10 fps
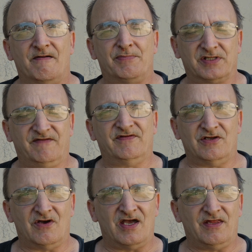Believe it or
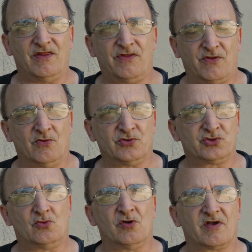not,
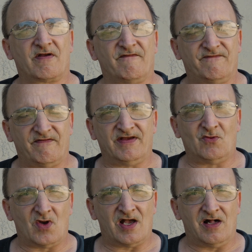those work very
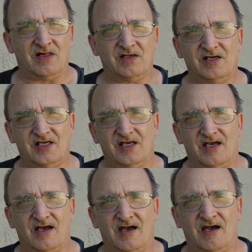well
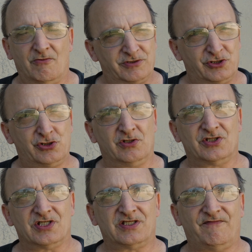when you're shooting
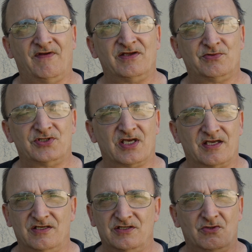60 frames per
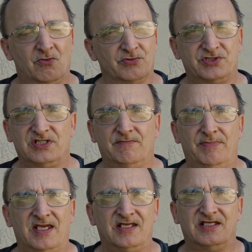second, and you won't see the
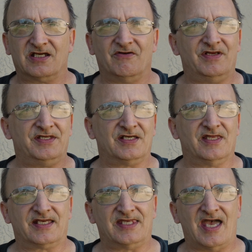banding or anything
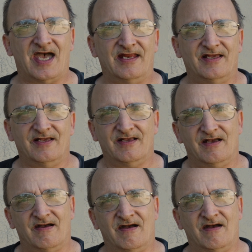like that.
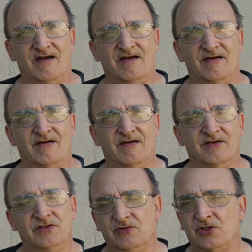
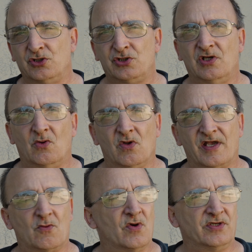You can shoot at
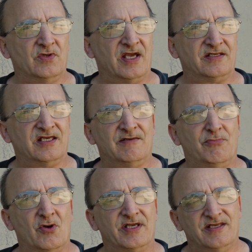like
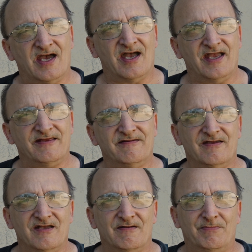119.9,
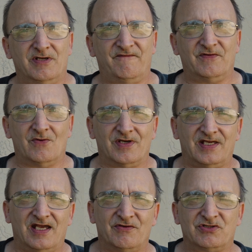but if you want
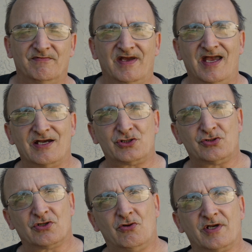to have some
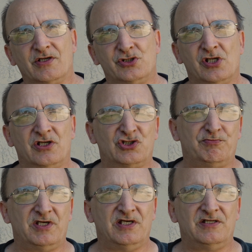extra quicker shutter
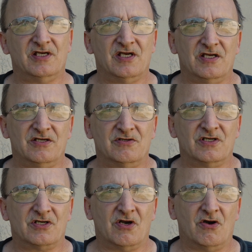speed, you
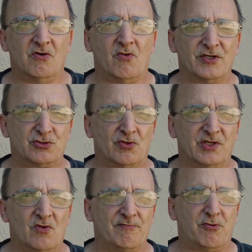can go
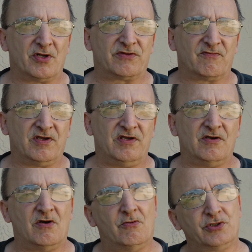121.3
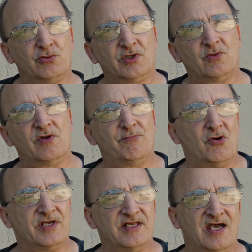or
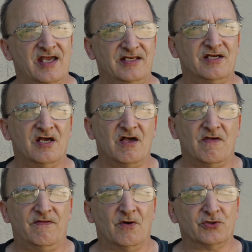121.9.
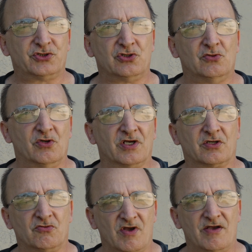Those two
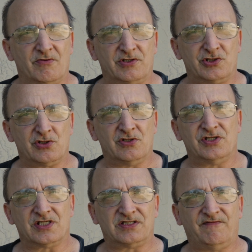work great when you're shooting
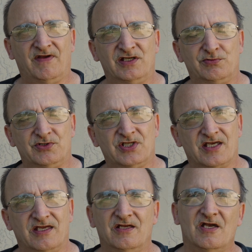60 frames per
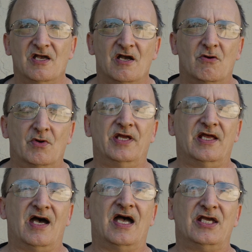second. When
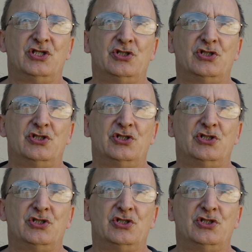I